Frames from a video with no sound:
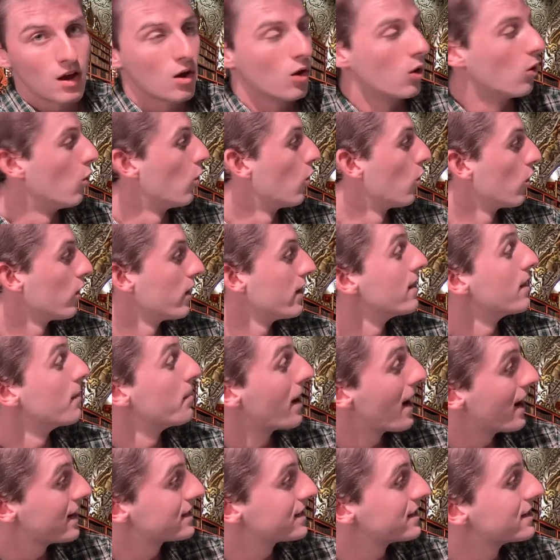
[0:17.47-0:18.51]
or in the
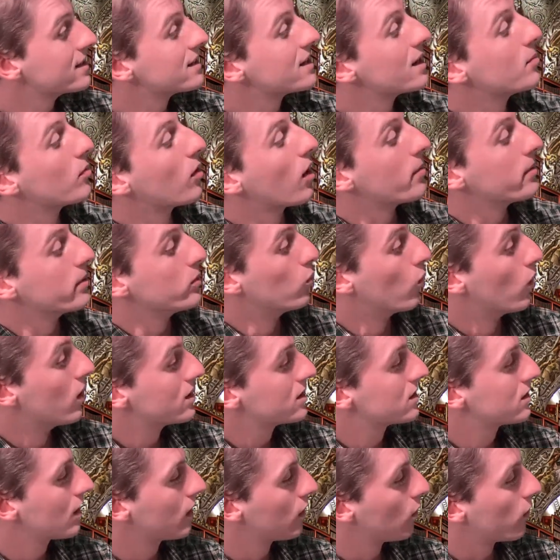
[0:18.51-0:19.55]
past tense Hammurabi was
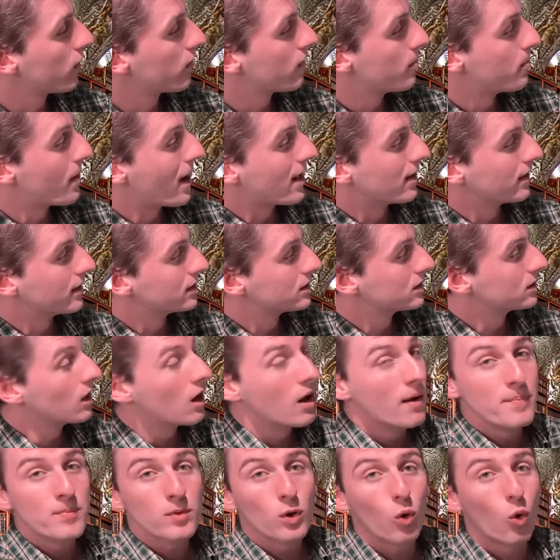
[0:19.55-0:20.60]
the lord of the palace,
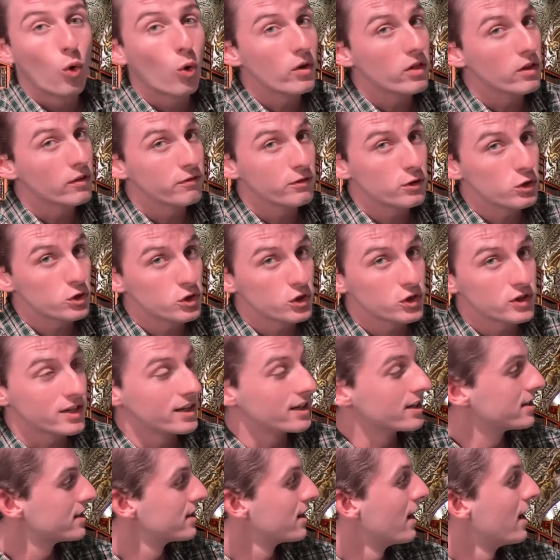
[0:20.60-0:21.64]
or in the future
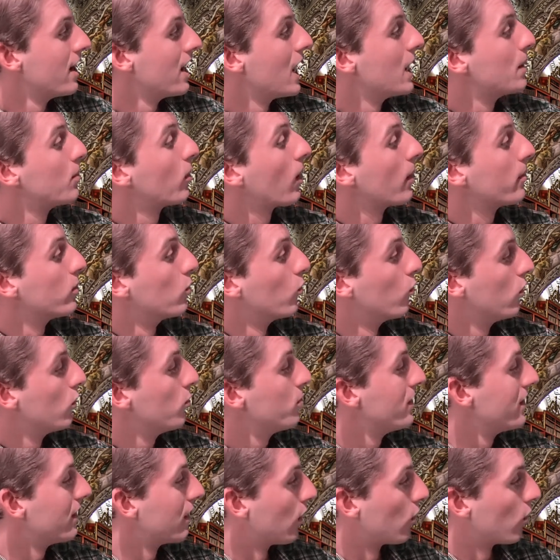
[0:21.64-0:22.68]
tense Hammurabi will be
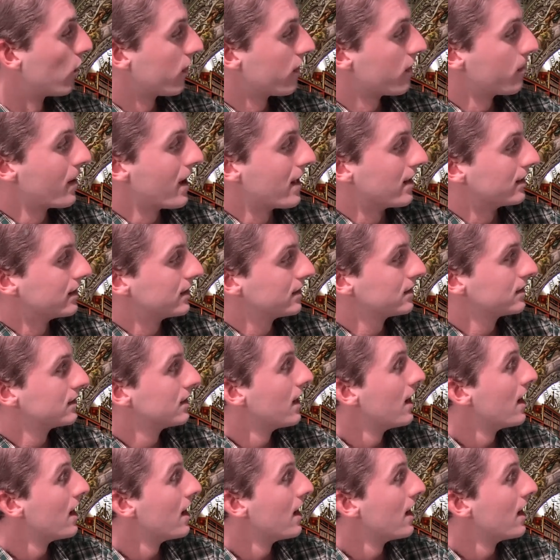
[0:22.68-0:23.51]
the lord of the palace,